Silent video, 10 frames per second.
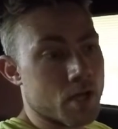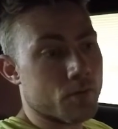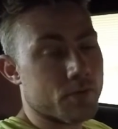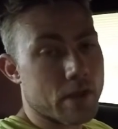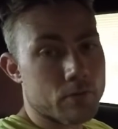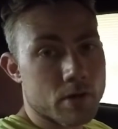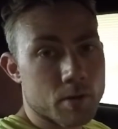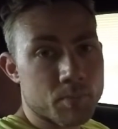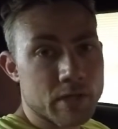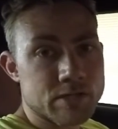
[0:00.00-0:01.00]
when they run
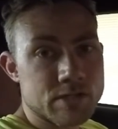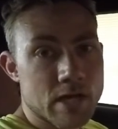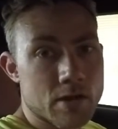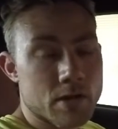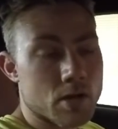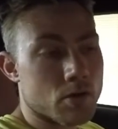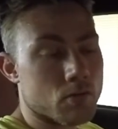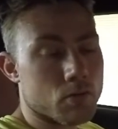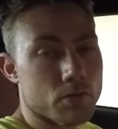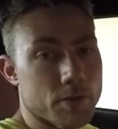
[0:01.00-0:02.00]
a big
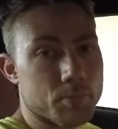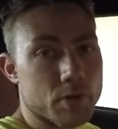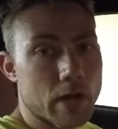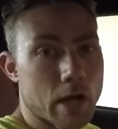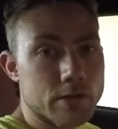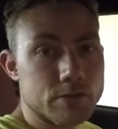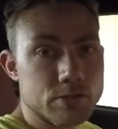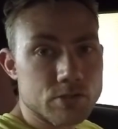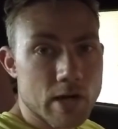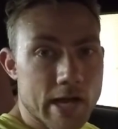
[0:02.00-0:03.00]
stereo or they put an
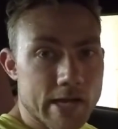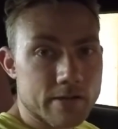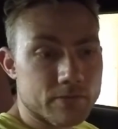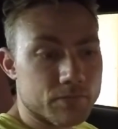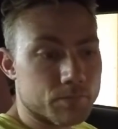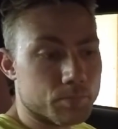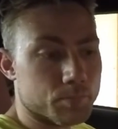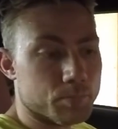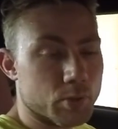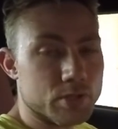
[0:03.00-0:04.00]
underdrive
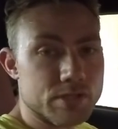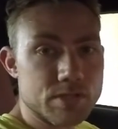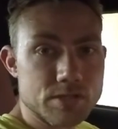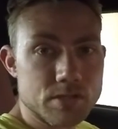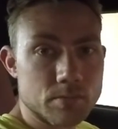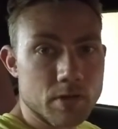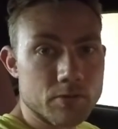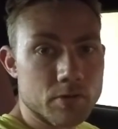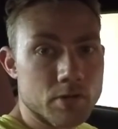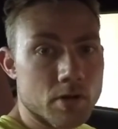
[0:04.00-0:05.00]
pulley system
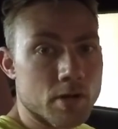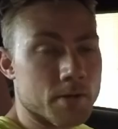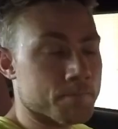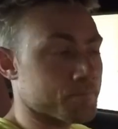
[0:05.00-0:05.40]
on their car.